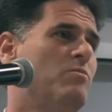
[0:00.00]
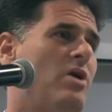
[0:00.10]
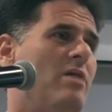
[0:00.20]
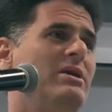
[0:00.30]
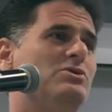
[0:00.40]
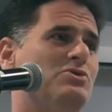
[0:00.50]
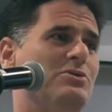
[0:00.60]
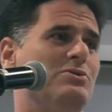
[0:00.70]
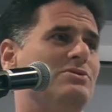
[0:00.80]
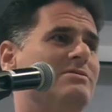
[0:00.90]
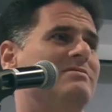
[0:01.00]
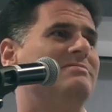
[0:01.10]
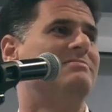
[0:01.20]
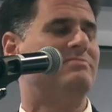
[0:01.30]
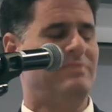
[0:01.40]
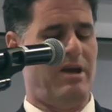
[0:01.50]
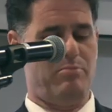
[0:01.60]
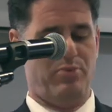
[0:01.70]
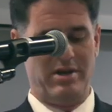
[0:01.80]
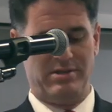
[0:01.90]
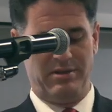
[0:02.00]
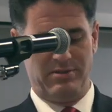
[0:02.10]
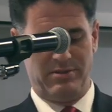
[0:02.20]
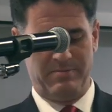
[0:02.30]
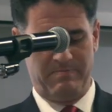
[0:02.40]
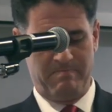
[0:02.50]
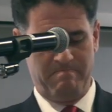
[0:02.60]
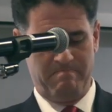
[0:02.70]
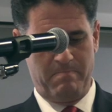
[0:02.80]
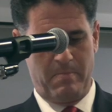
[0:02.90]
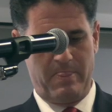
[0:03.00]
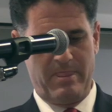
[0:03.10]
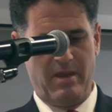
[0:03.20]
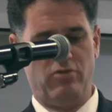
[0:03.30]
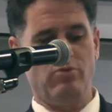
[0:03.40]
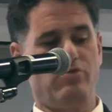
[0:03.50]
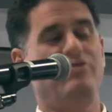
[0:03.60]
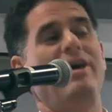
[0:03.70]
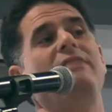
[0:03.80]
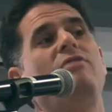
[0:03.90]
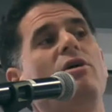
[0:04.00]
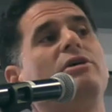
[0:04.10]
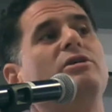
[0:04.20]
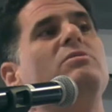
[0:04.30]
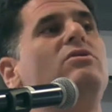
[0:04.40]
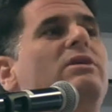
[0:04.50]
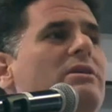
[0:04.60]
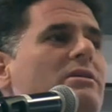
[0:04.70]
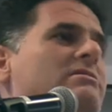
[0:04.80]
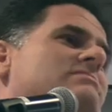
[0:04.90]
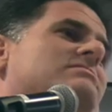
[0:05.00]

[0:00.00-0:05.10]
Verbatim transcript: prime ministers, and presidents to save our community,